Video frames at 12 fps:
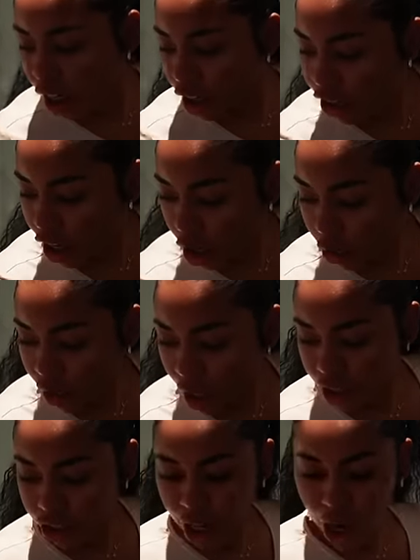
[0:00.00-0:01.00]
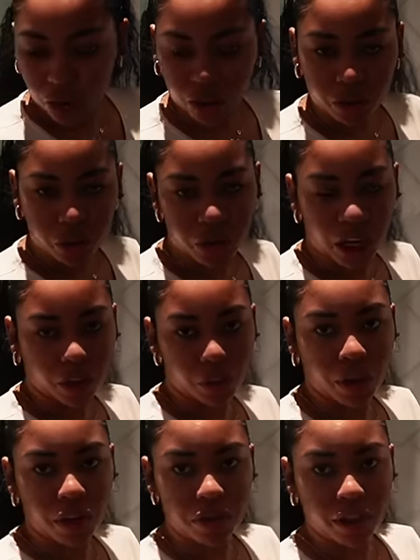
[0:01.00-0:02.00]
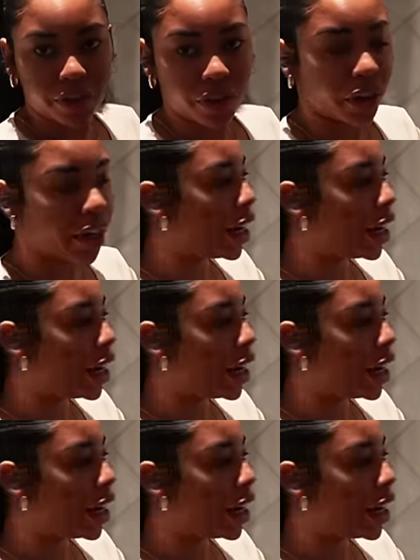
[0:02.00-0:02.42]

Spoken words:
No, not a shower is not the word I was looking for.